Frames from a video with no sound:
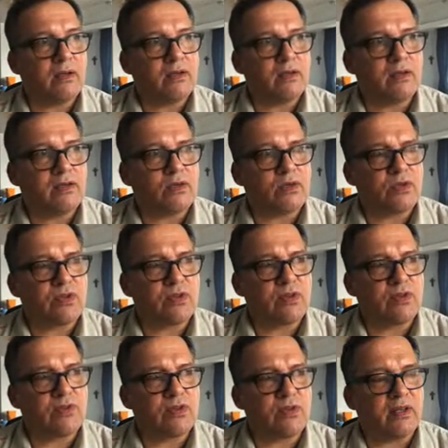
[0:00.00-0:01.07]
and this was all
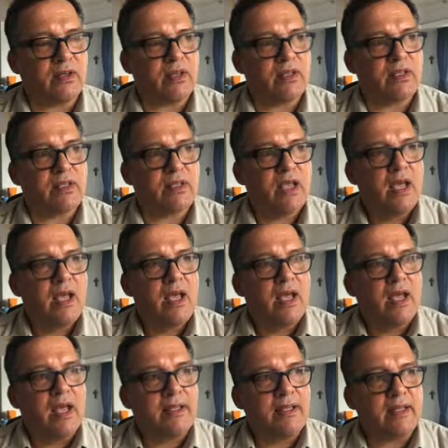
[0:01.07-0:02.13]
very nice.
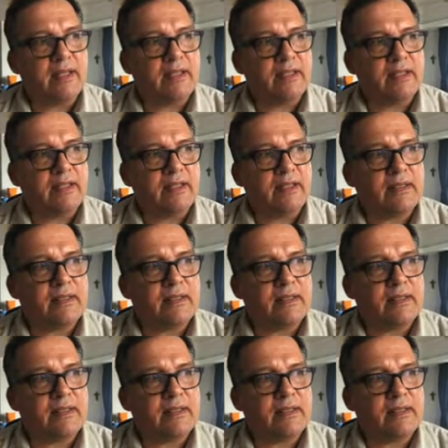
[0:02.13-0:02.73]
And then